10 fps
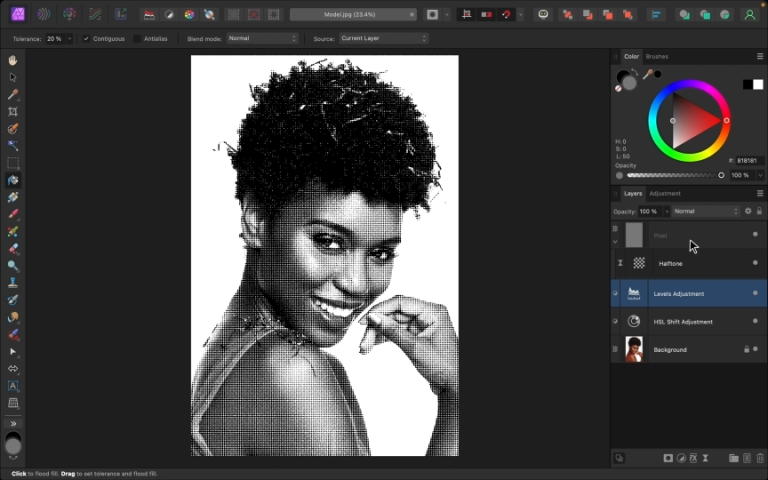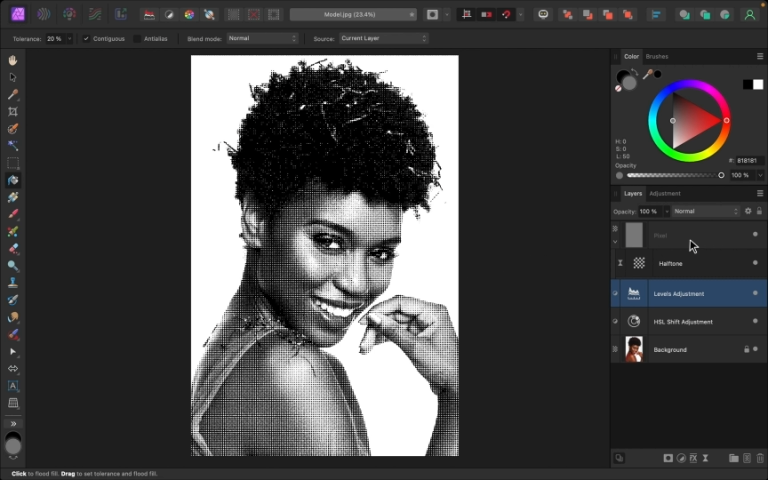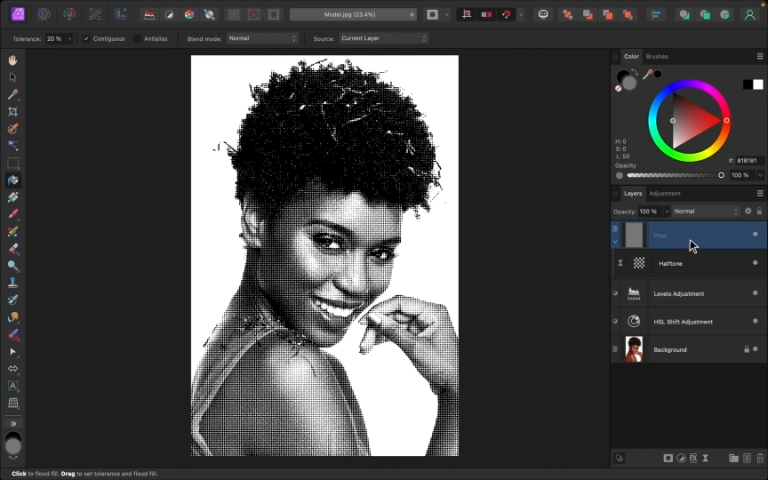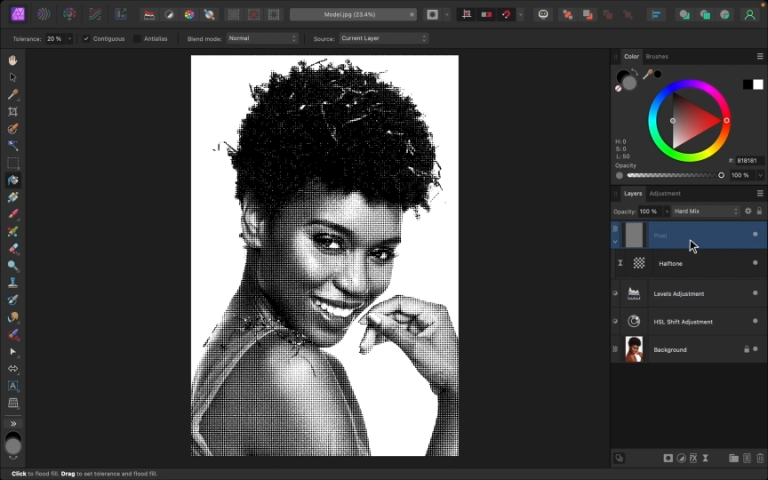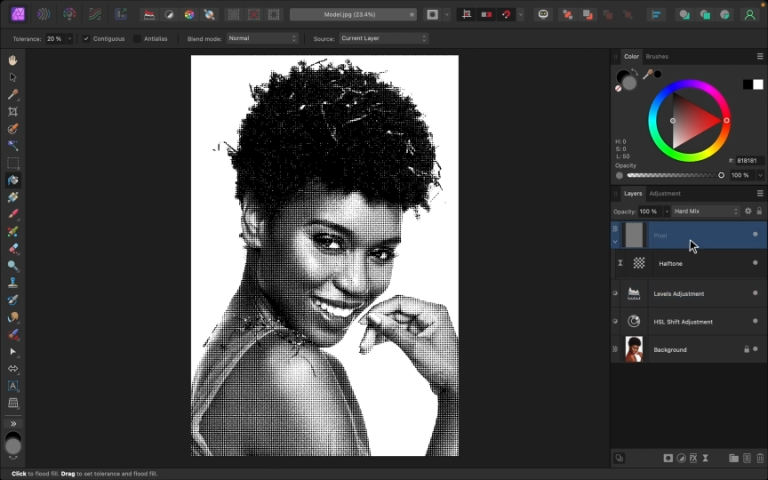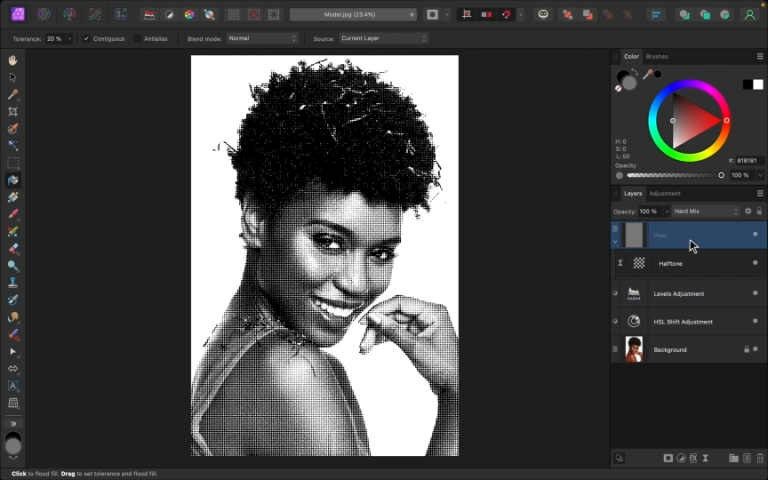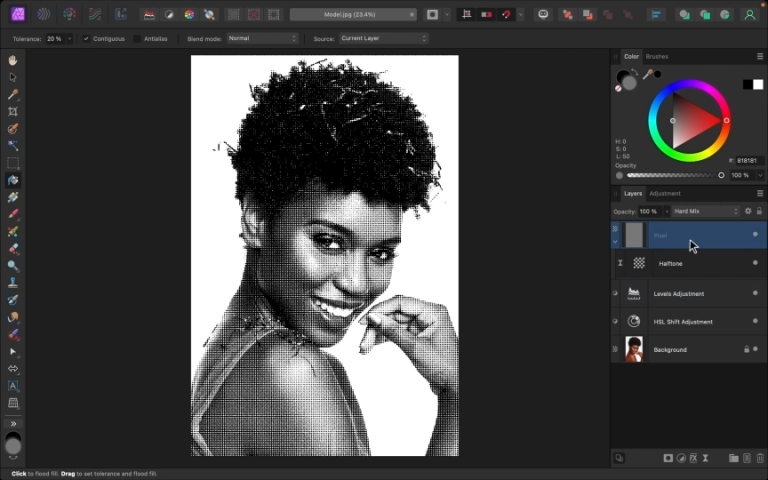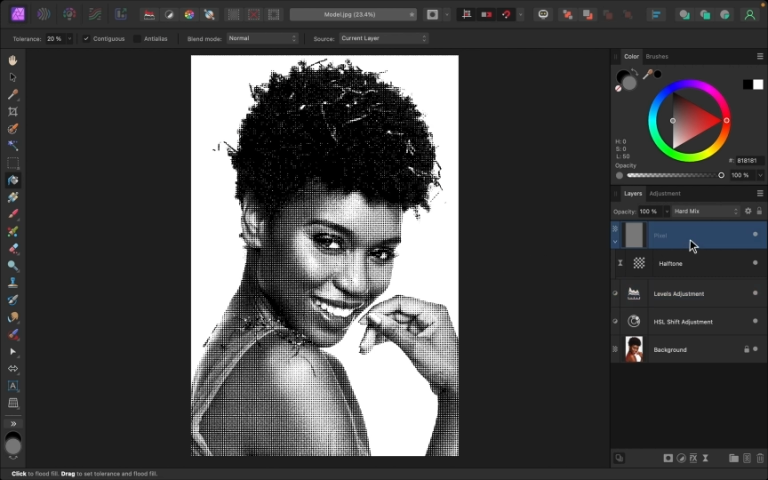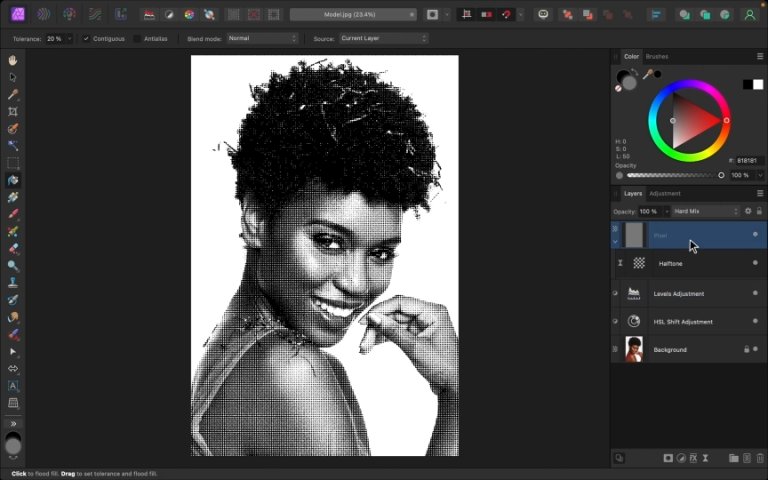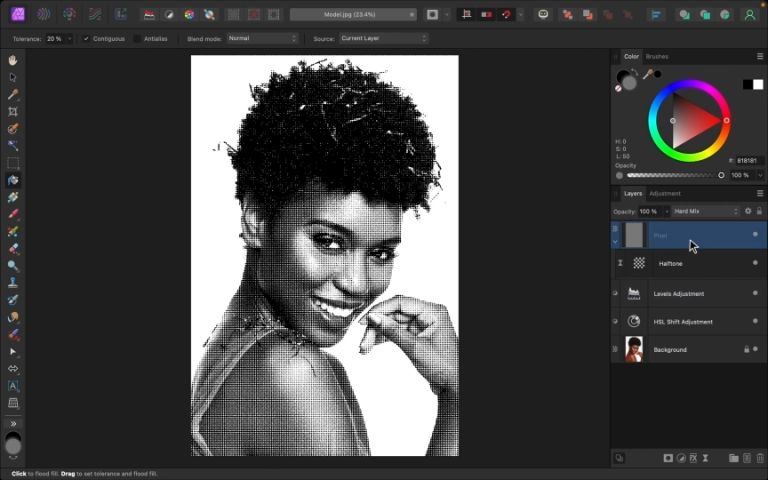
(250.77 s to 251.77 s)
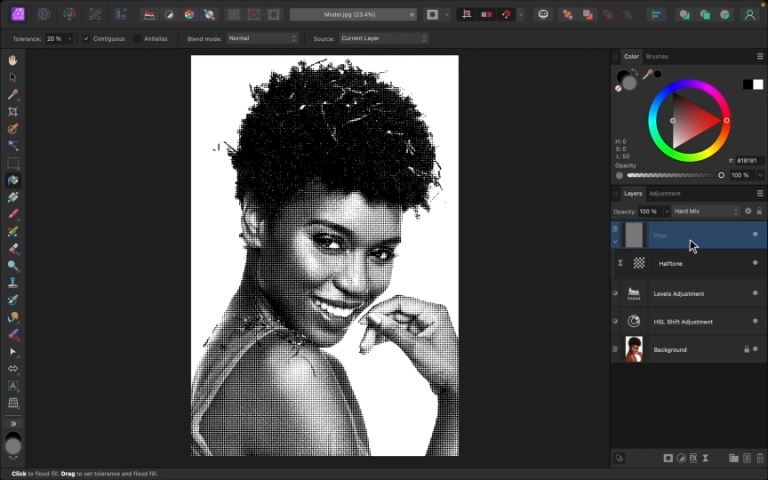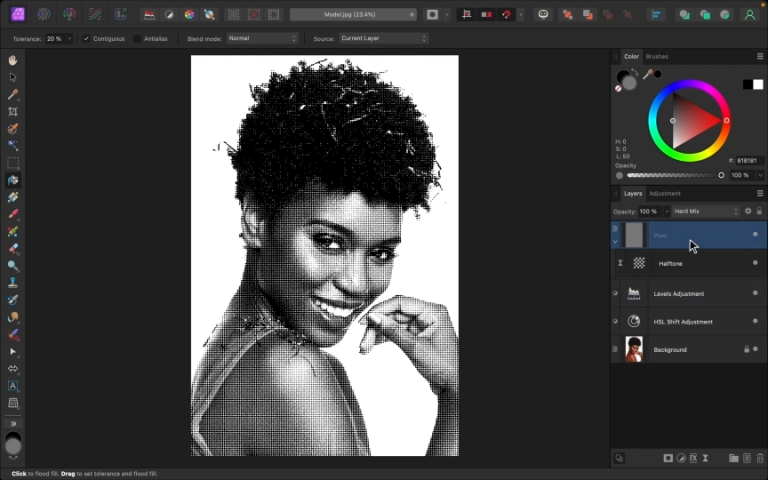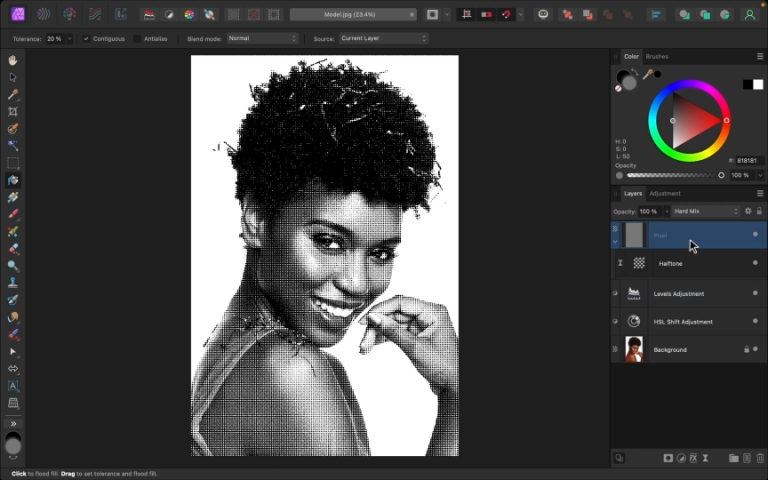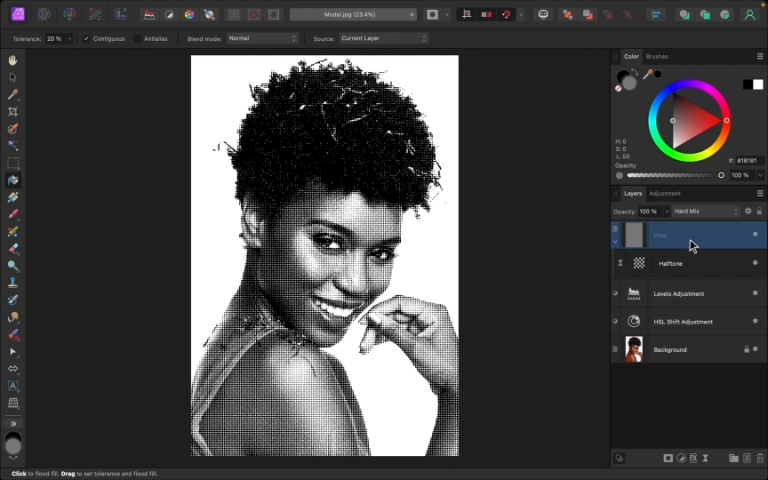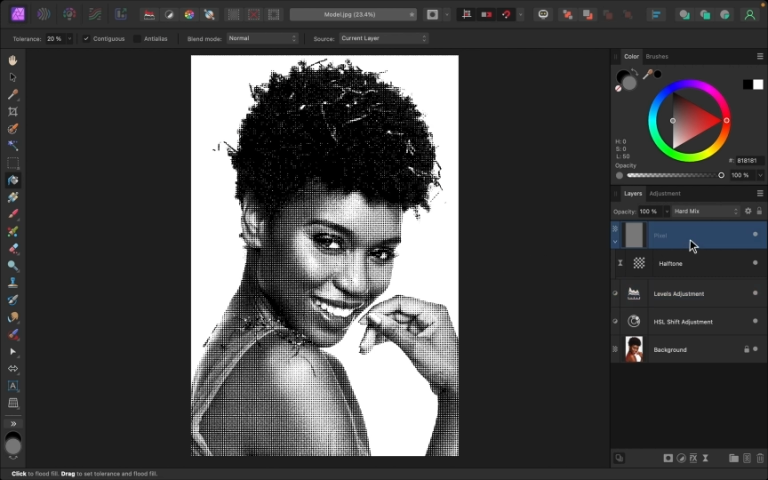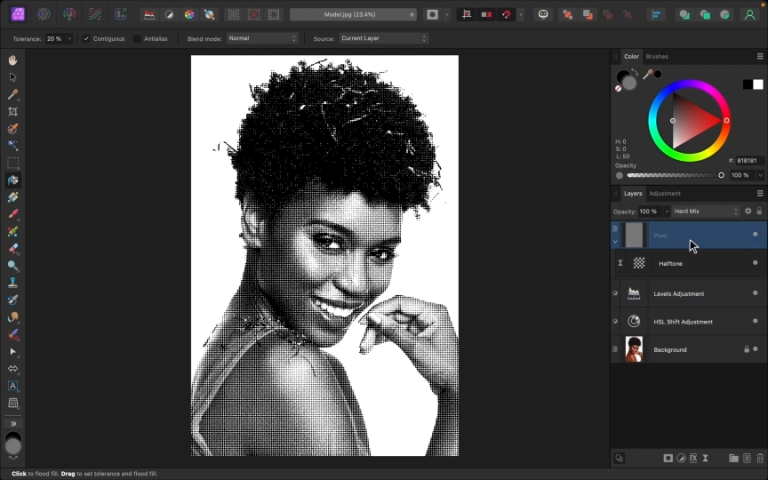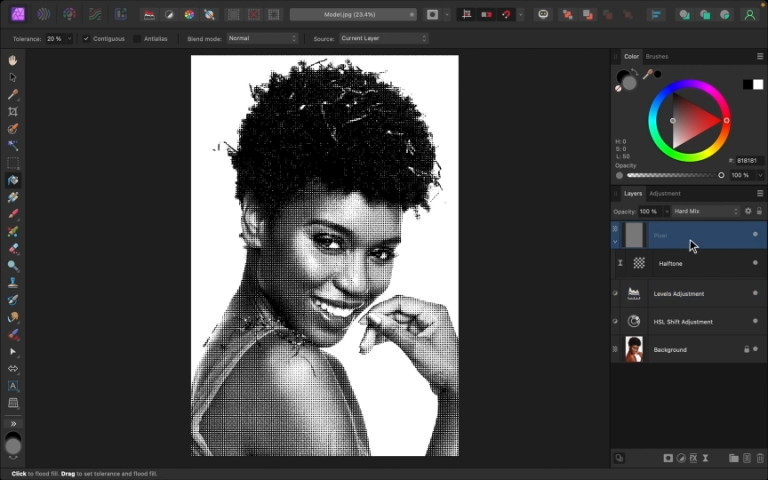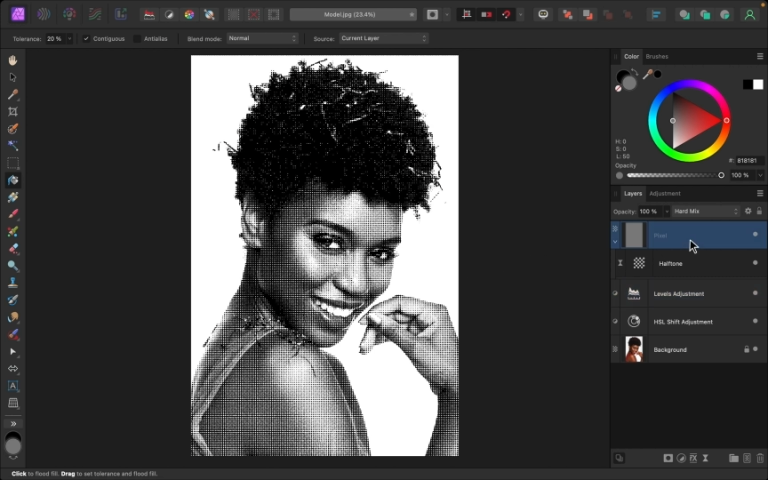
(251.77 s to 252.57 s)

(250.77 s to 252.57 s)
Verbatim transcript: select the pixel layer.